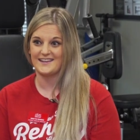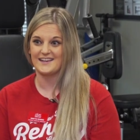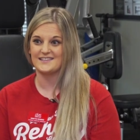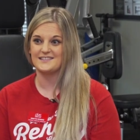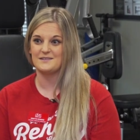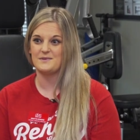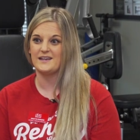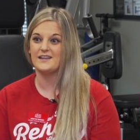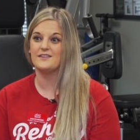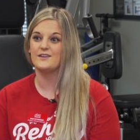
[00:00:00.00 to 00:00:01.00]
likes to be
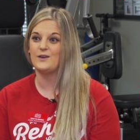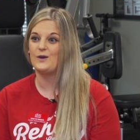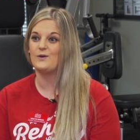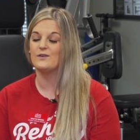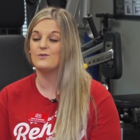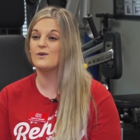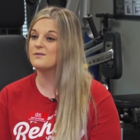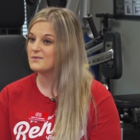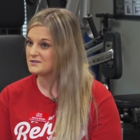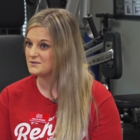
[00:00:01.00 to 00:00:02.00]
in the know of
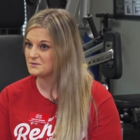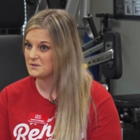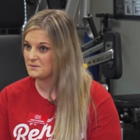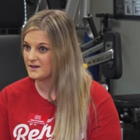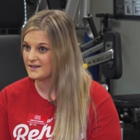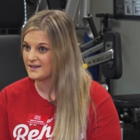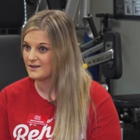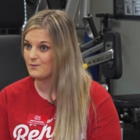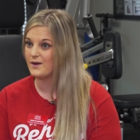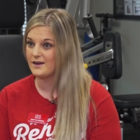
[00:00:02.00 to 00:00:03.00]
what muscles we're
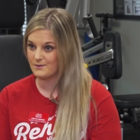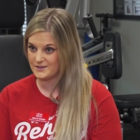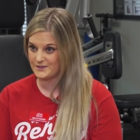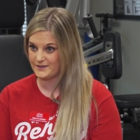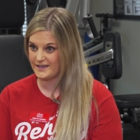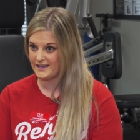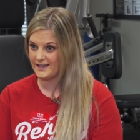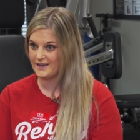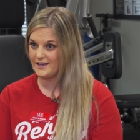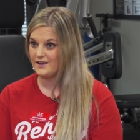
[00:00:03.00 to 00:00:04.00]
working, why we're doing
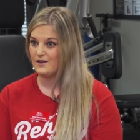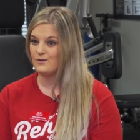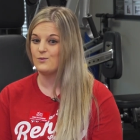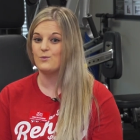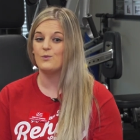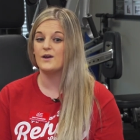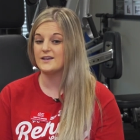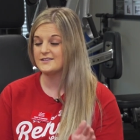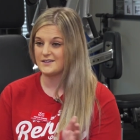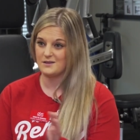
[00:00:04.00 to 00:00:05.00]
it, what
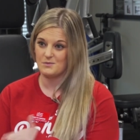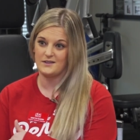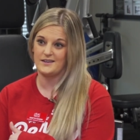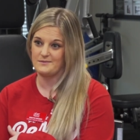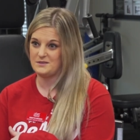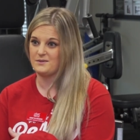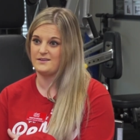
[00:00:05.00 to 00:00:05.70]
it's going to build up to be